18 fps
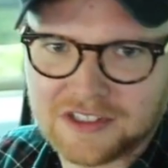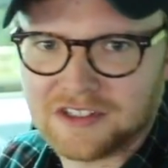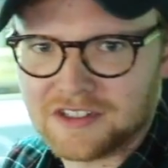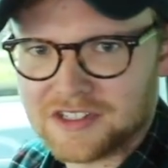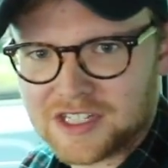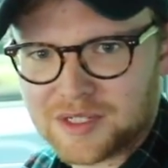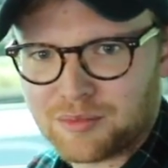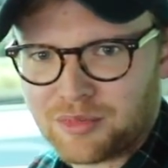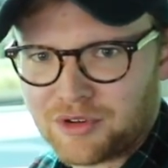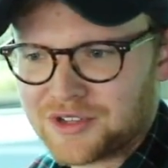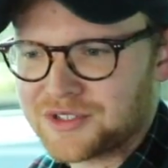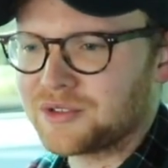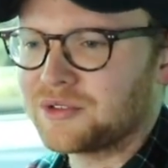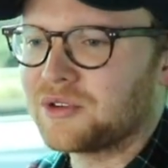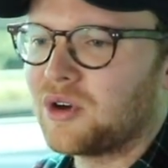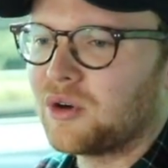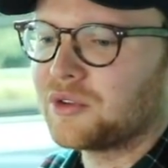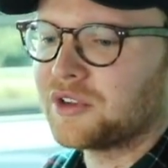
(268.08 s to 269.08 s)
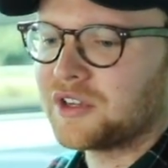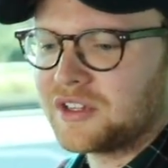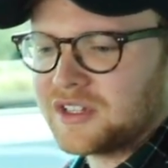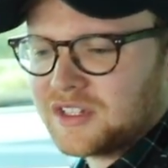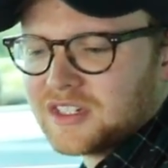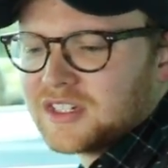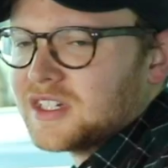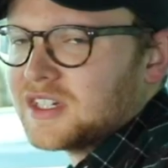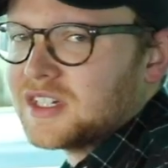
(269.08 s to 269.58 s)
an espresso holder.
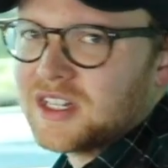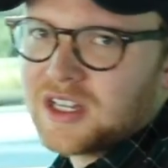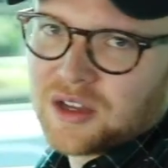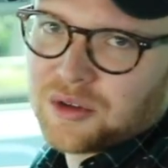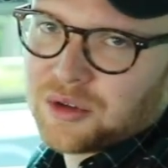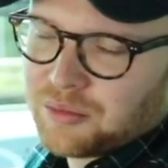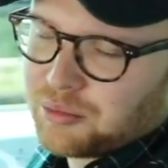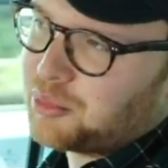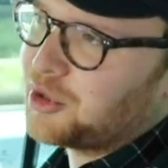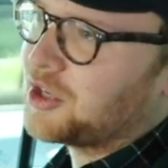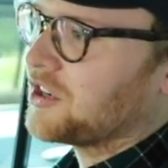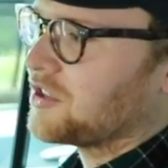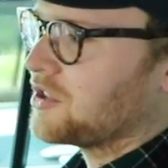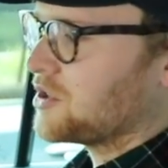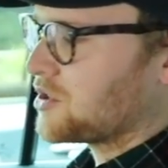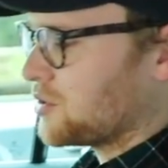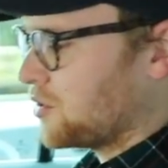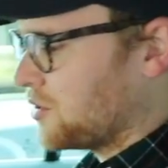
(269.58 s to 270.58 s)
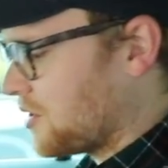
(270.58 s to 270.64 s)
Bit unusual,